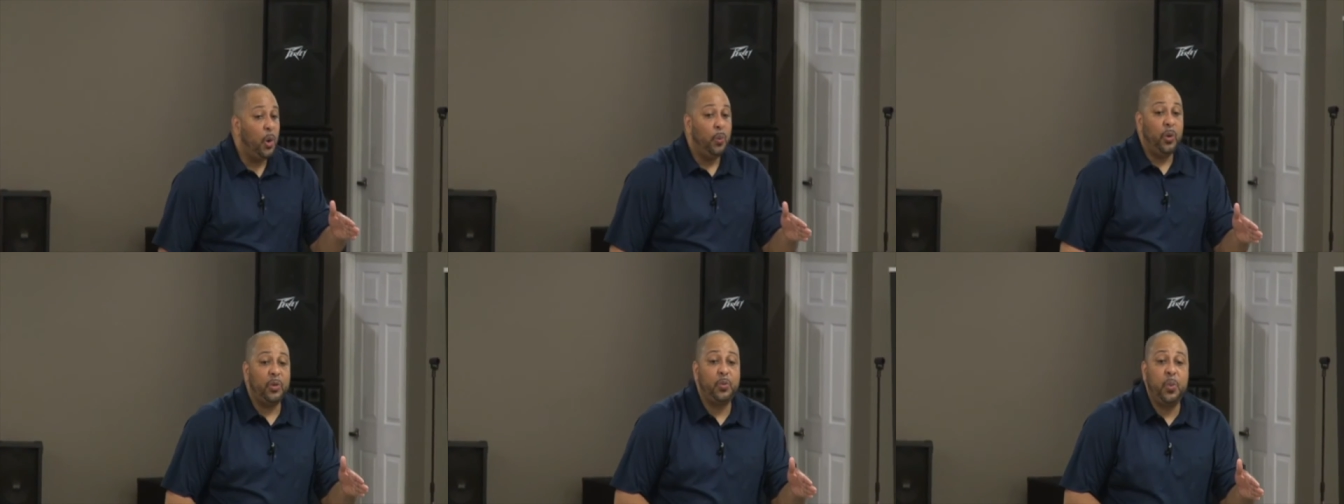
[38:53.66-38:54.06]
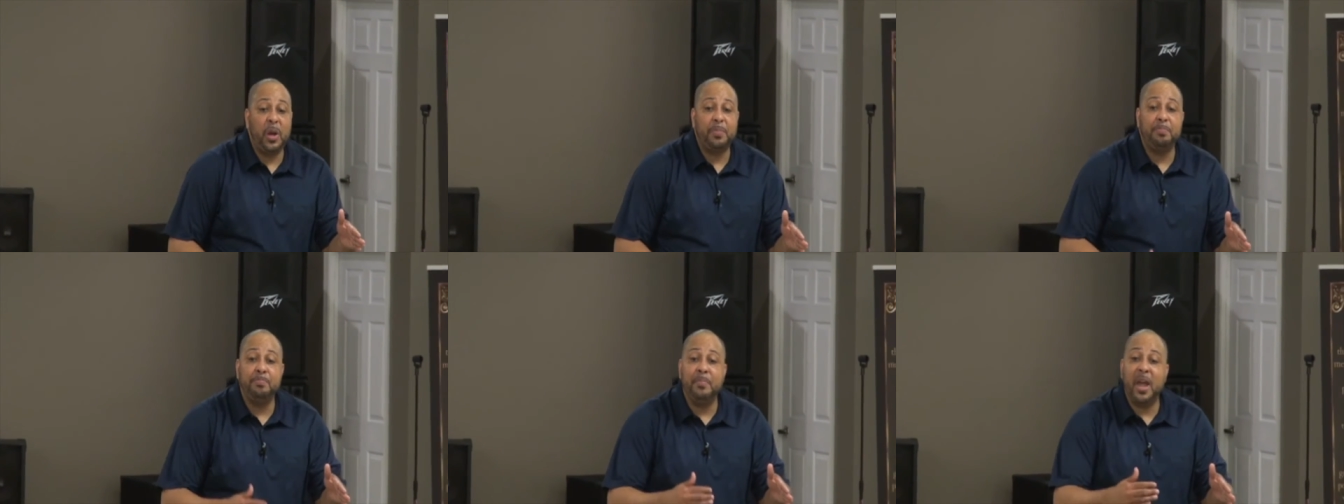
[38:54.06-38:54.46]
With
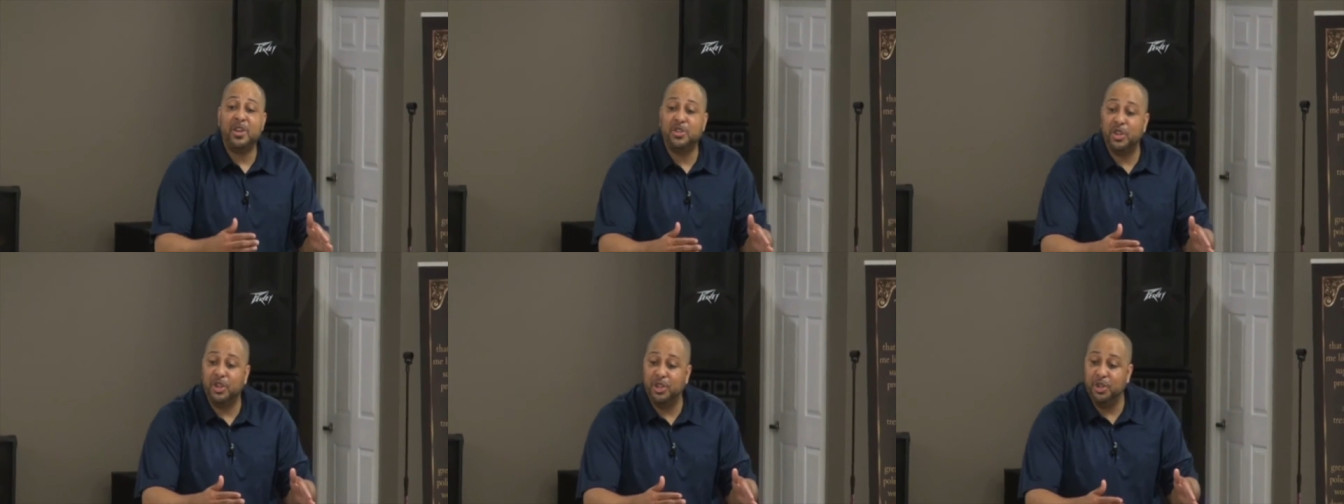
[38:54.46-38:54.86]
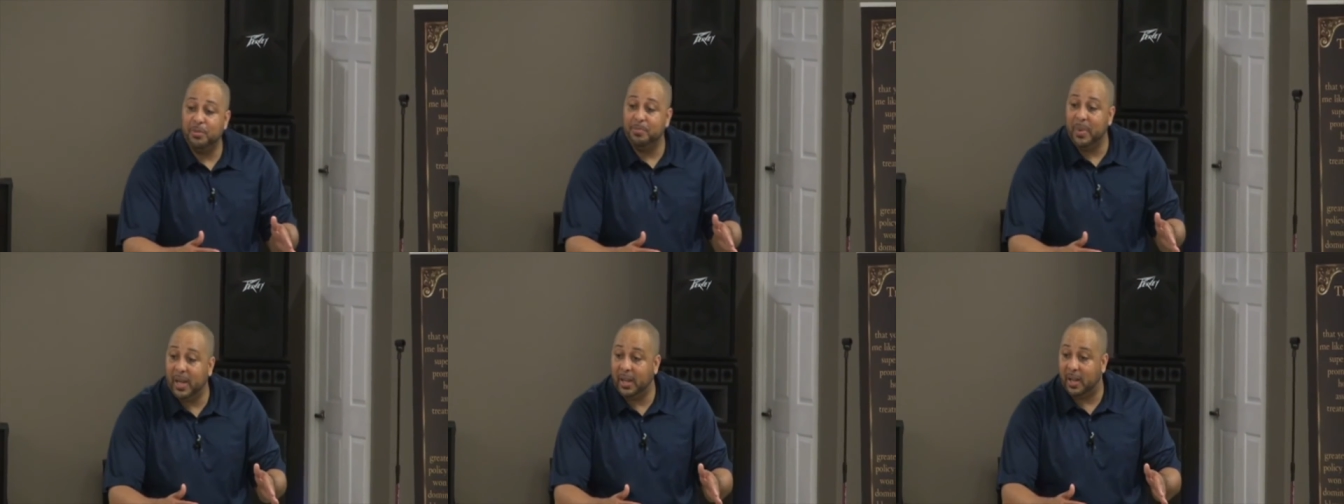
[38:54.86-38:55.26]
what measure you
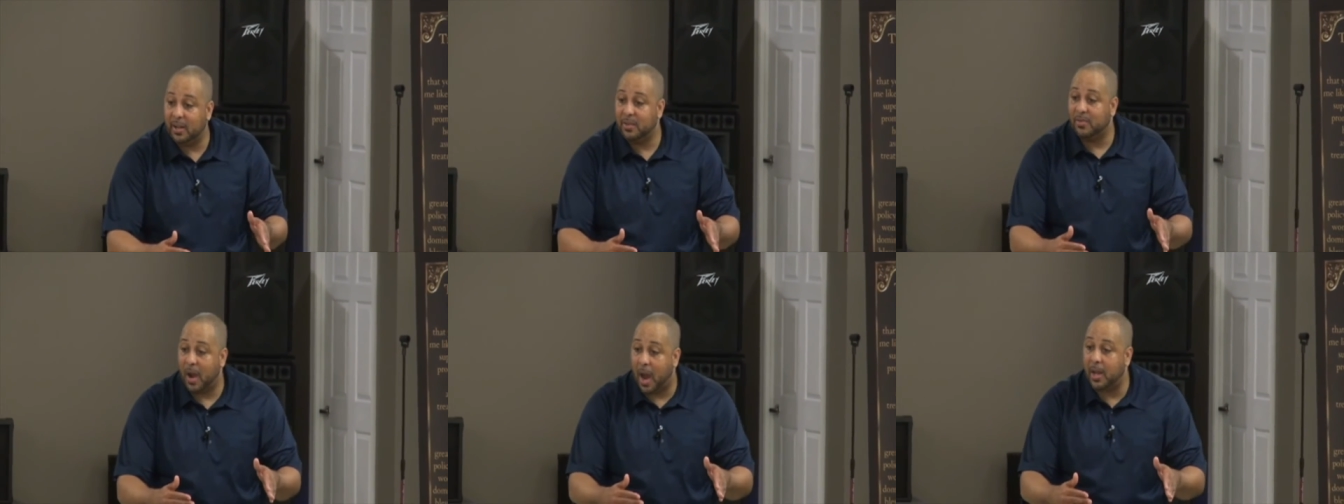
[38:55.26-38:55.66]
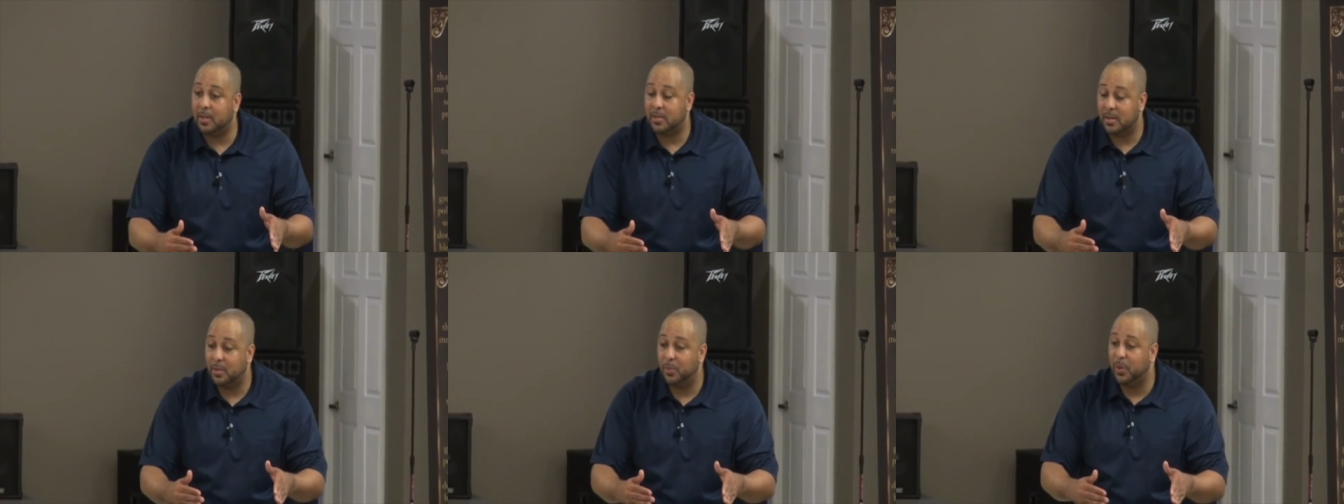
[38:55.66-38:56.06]
mete it,
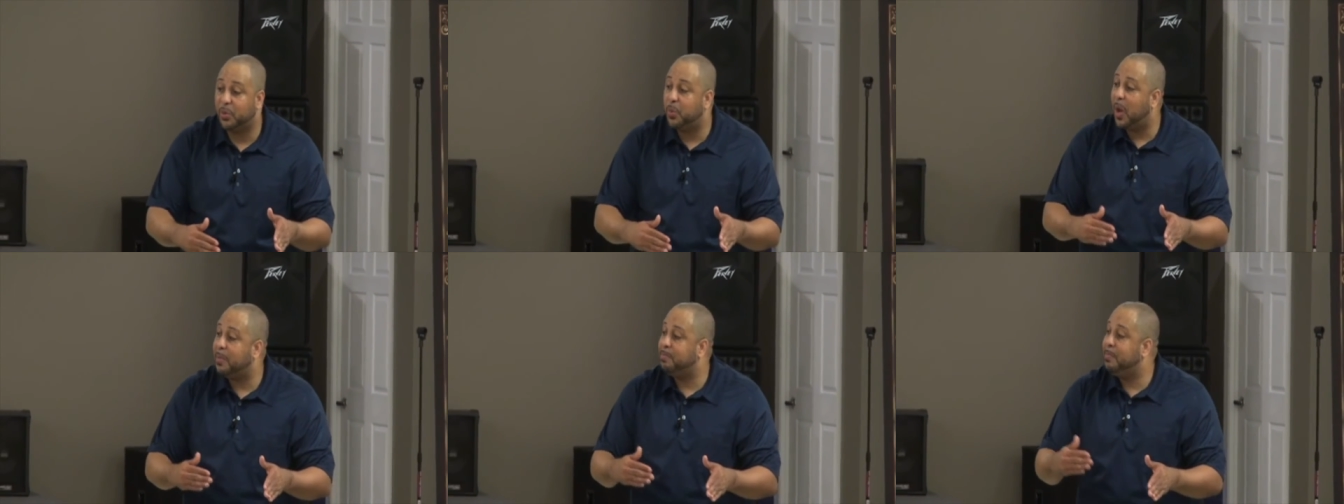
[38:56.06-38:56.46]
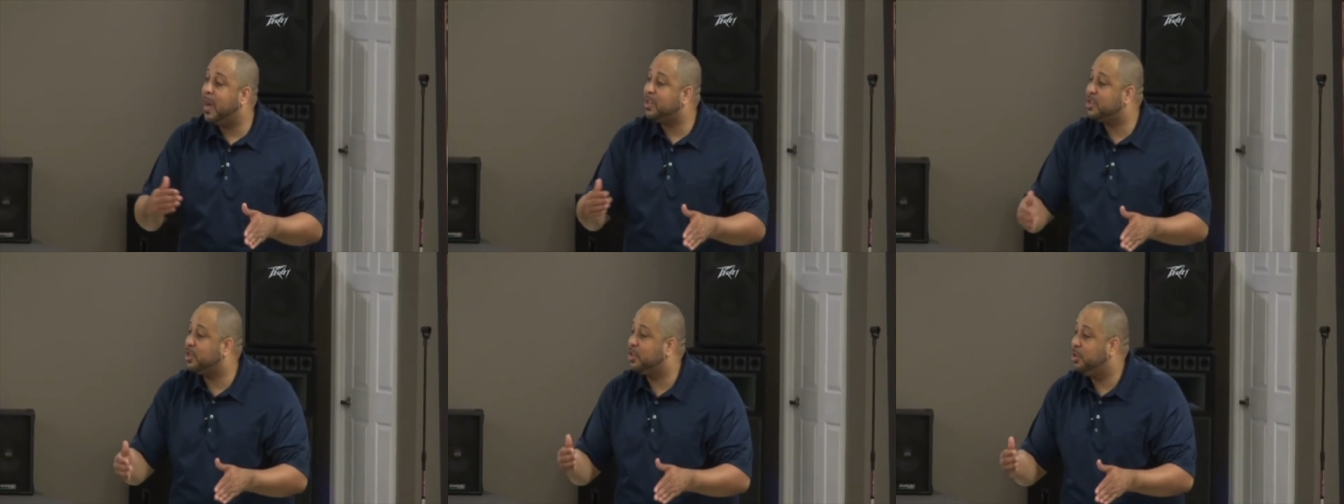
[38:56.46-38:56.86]
right? With what
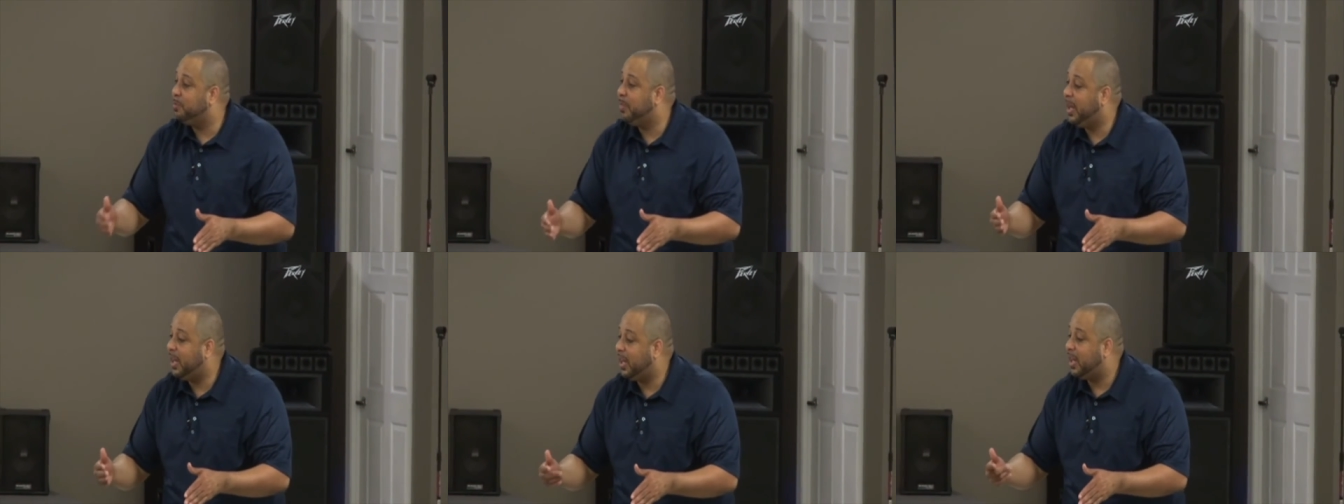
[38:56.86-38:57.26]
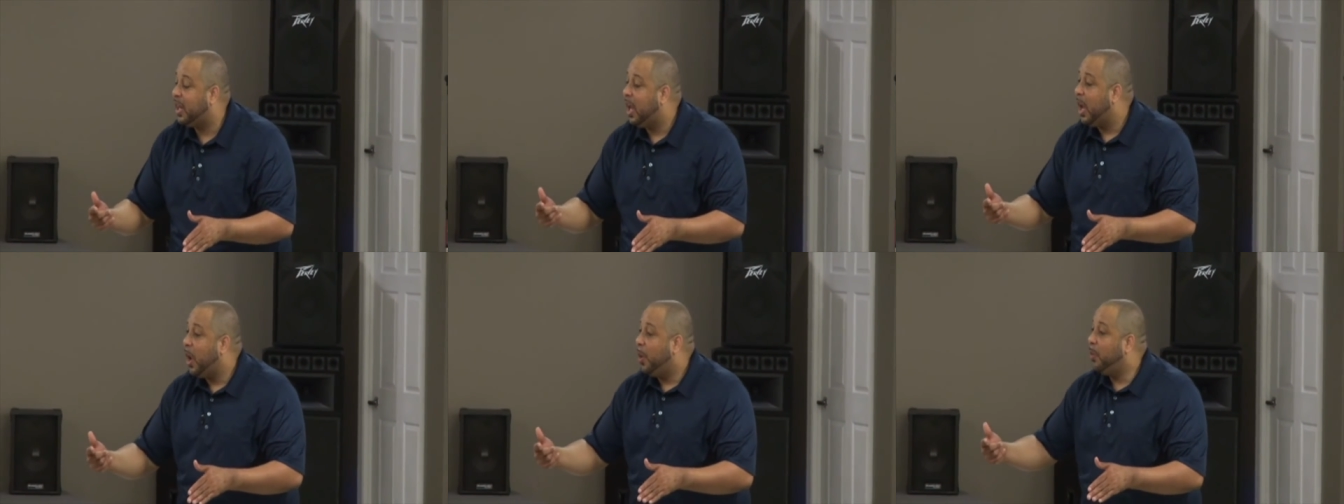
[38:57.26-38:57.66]
measure you mete it
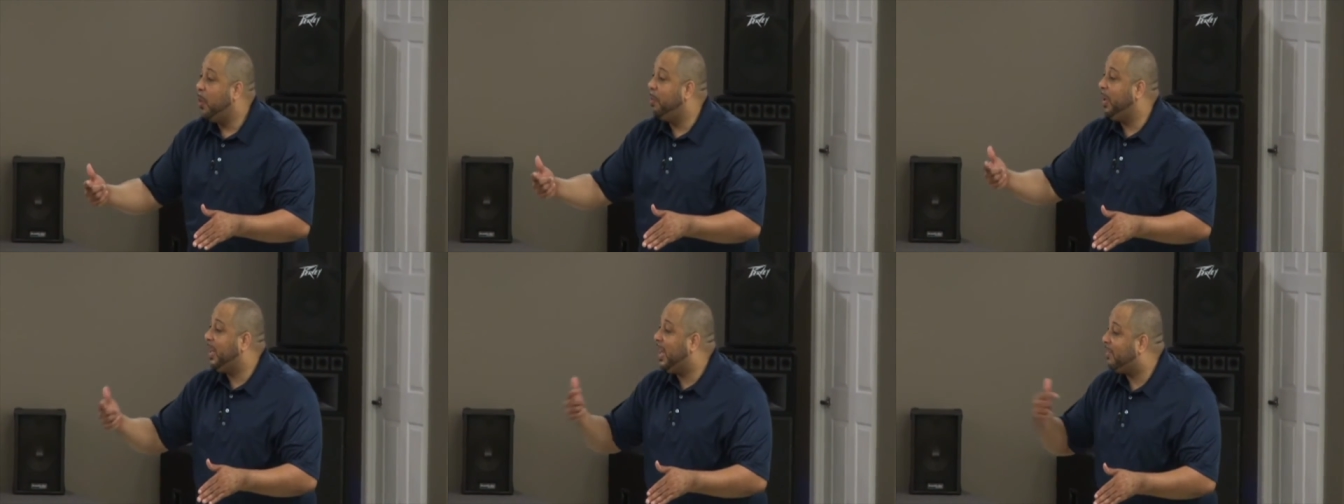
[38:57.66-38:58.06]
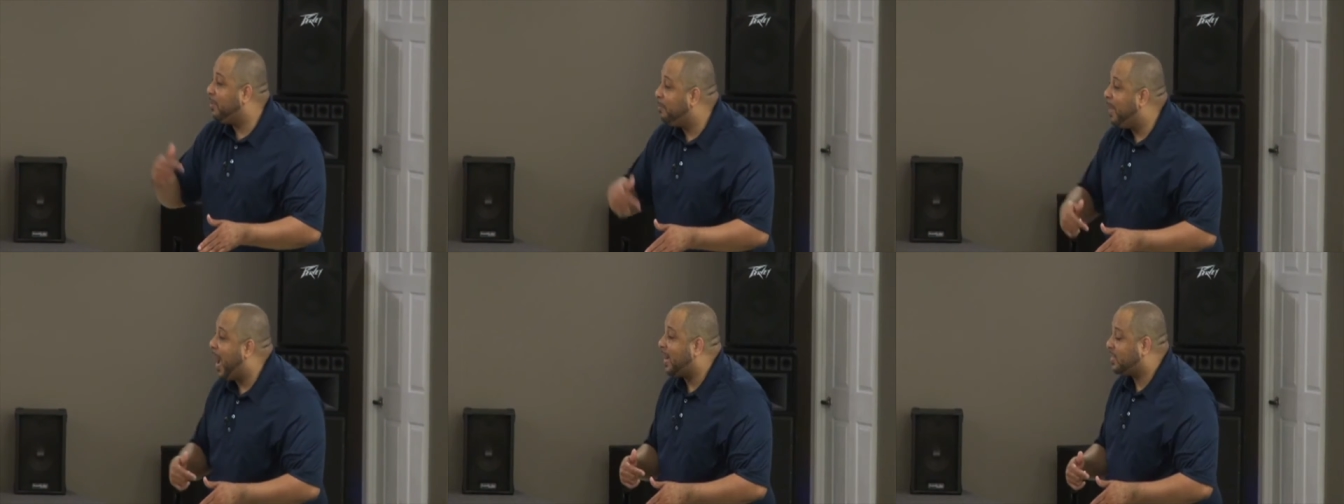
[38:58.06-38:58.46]
will be given
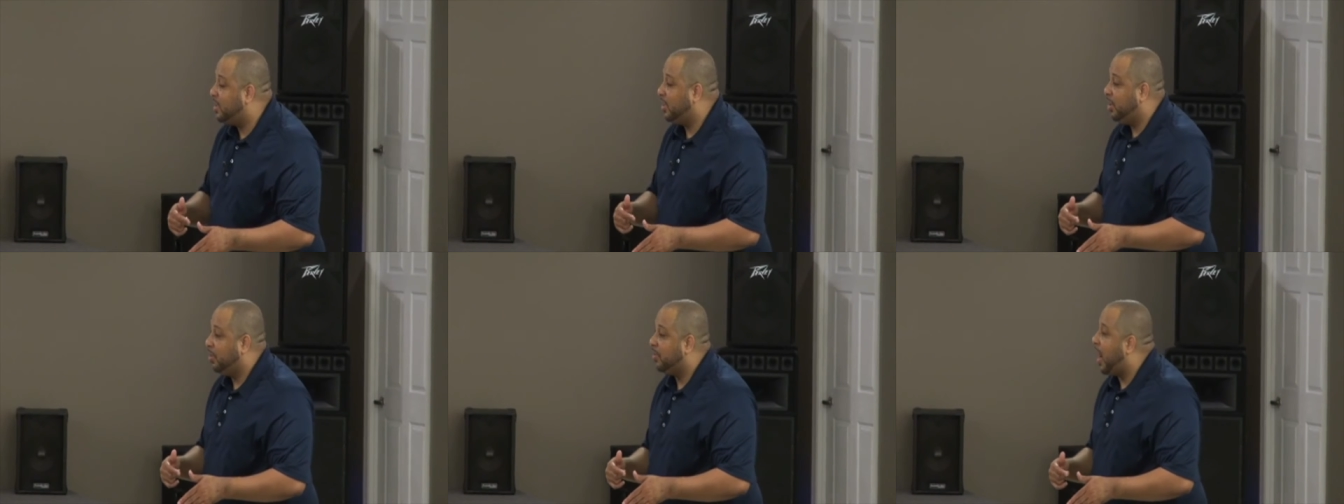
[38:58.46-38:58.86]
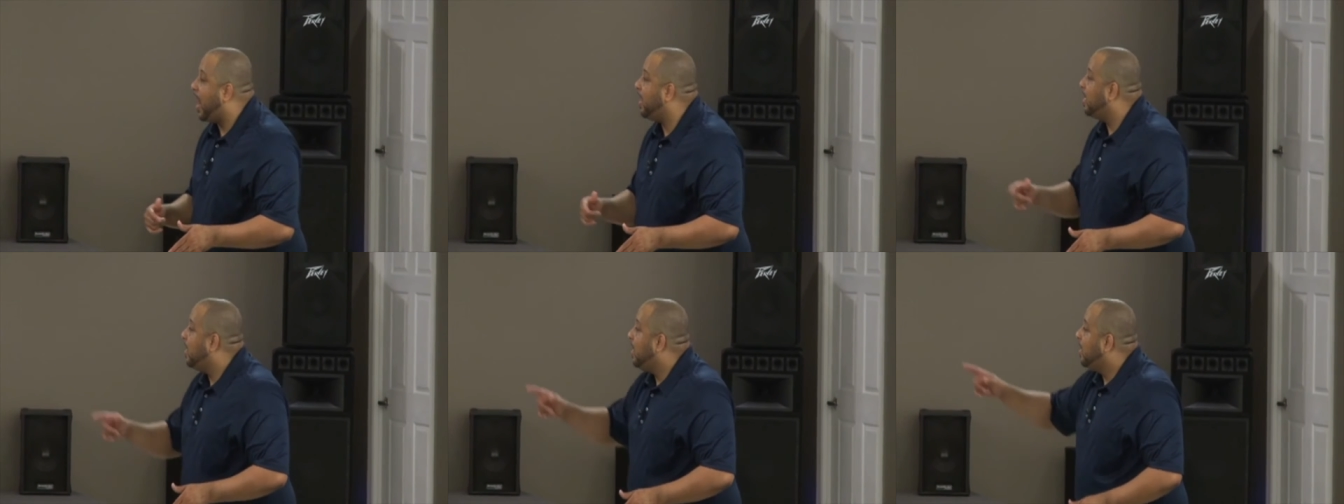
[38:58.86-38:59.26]
back to you, right?